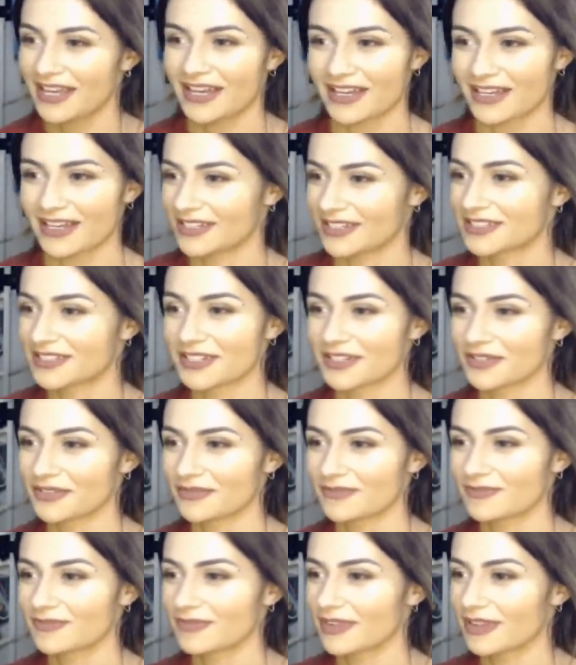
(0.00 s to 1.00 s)
Uh,
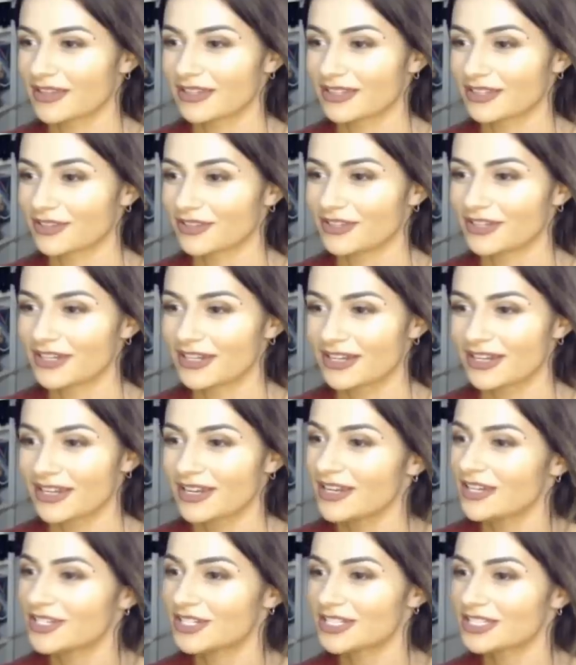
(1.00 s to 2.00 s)
so look,
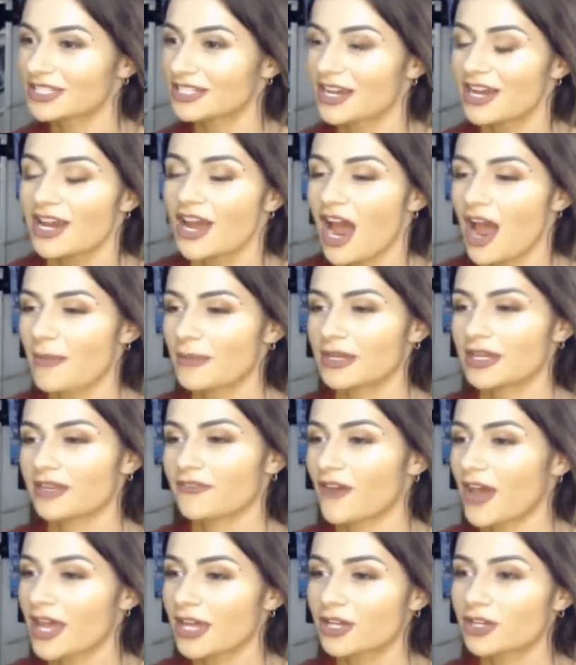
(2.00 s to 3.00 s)
just I mean,
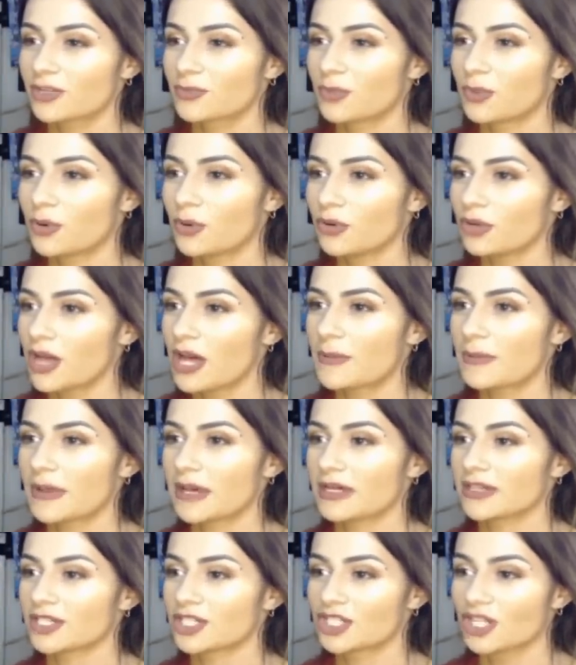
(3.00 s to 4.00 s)
if I could pull up
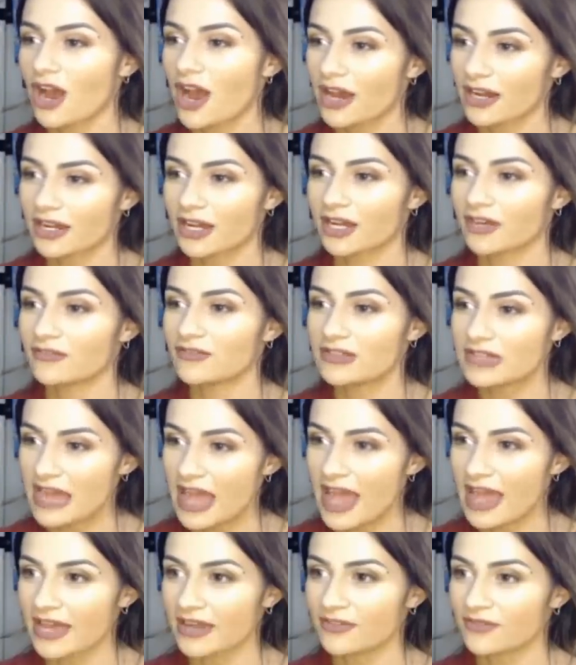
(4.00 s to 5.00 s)
a shot of
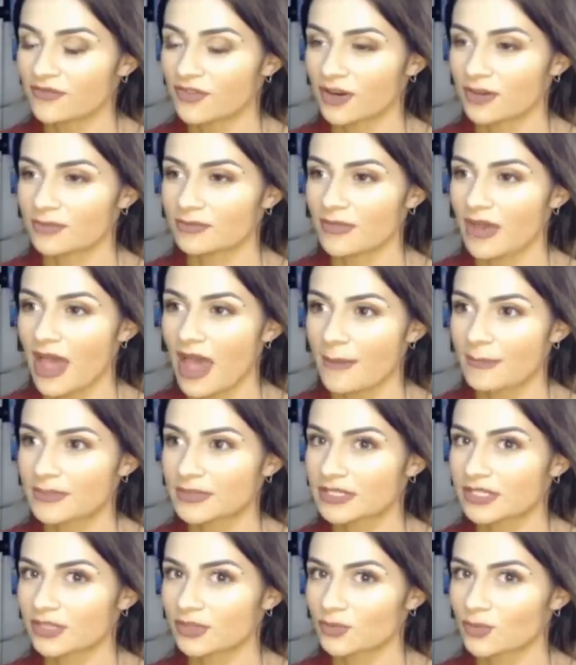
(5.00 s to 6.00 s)
Ned from
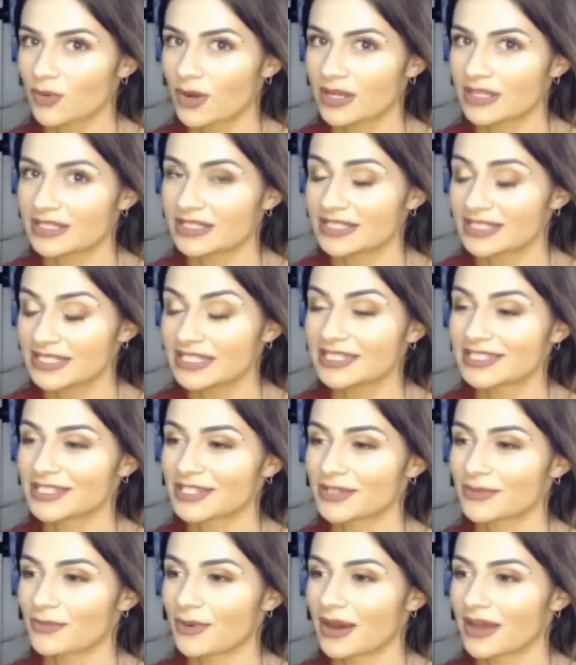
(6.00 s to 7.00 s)
episode one,
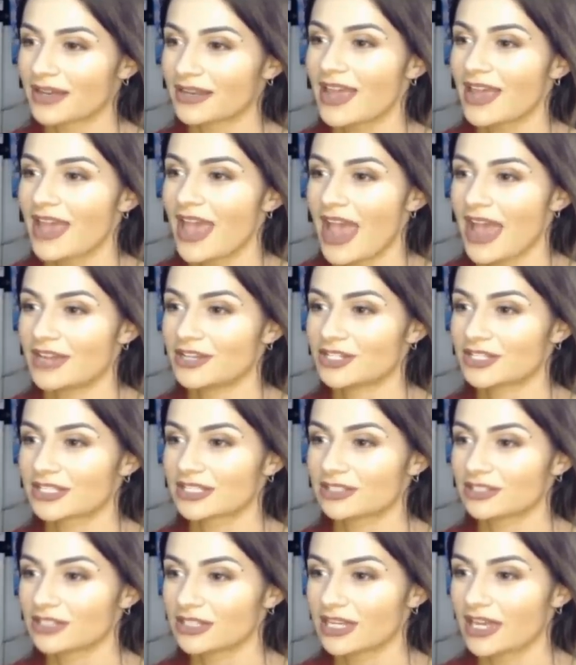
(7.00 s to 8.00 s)
season one, and
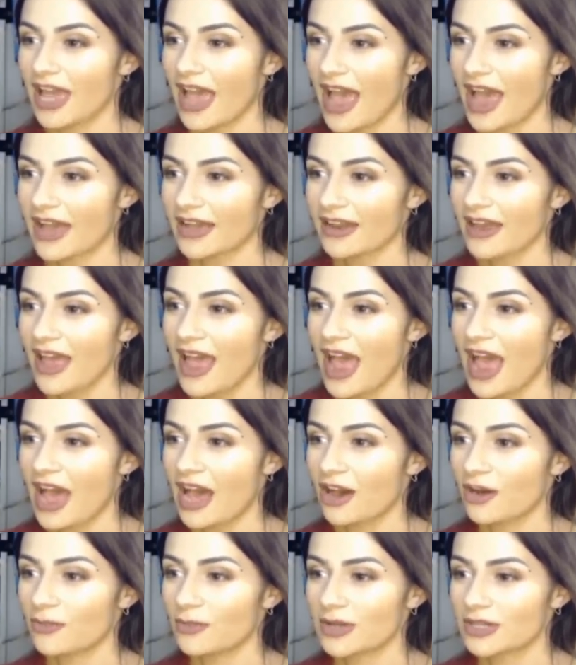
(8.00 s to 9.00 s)
just look at
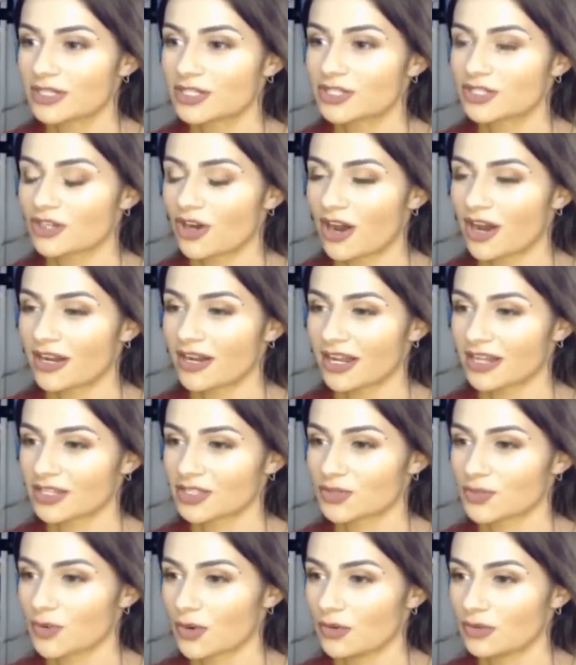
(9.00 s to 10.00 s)
how much Jon
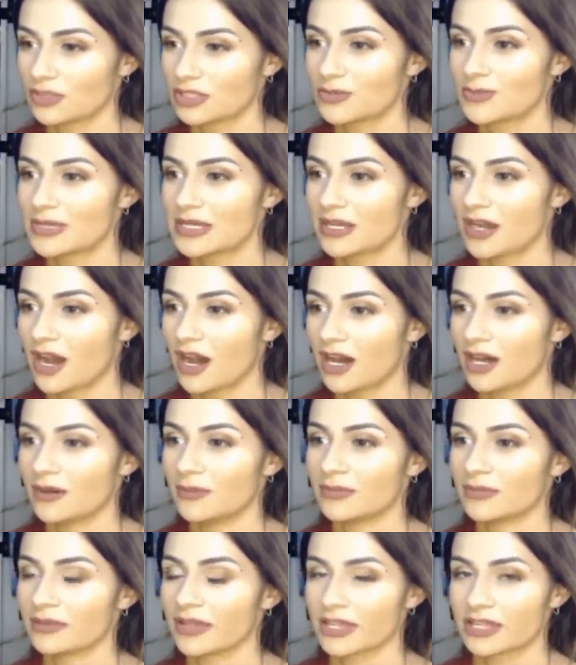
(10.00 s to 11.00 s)
has grown to
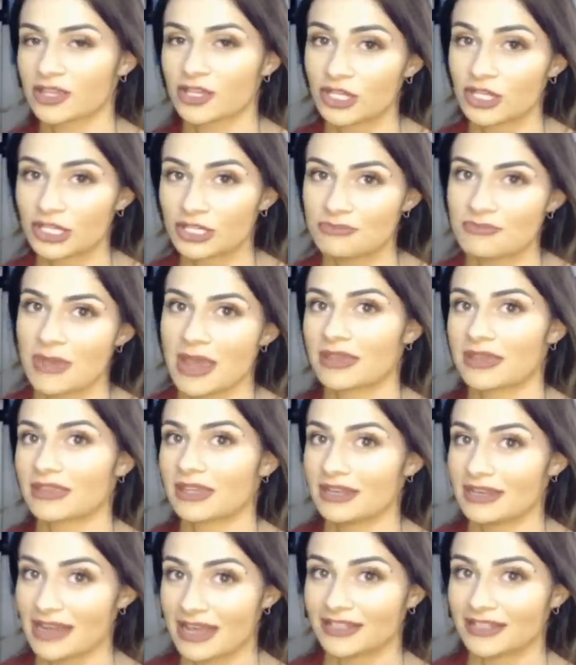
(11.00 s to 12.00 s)
become, like the good man
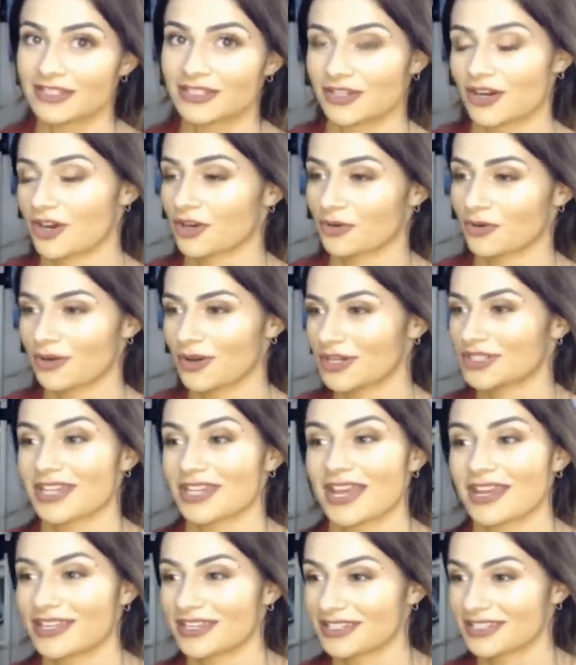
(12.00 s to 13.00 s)
that Ned Stark was,
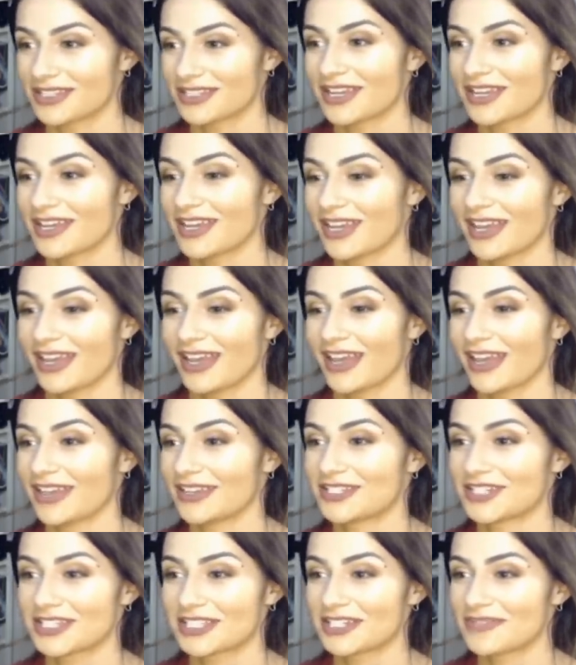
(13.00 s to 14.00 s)
and it's
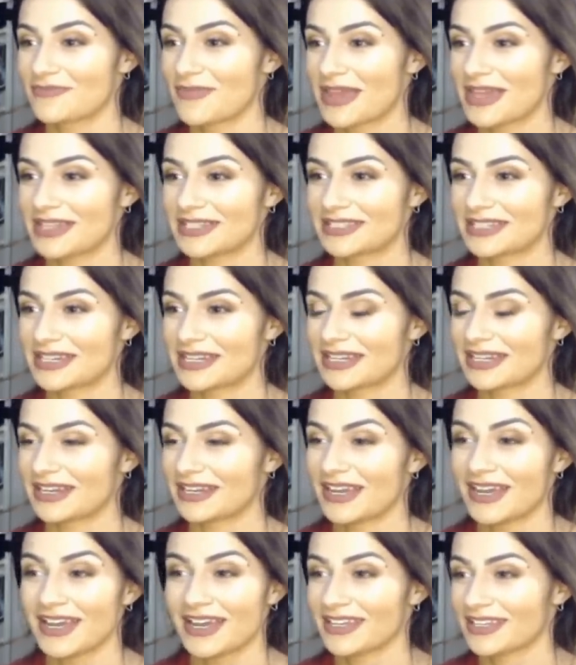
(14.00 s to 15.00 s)
it's just amazing
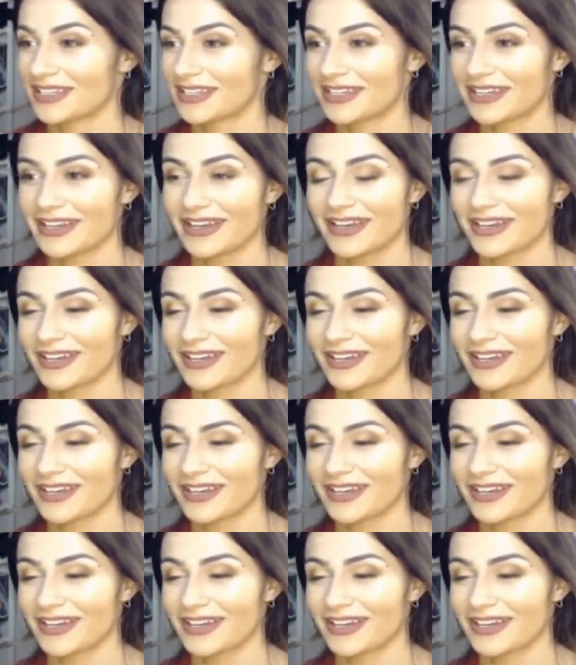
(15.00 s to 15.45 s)
and. Uh,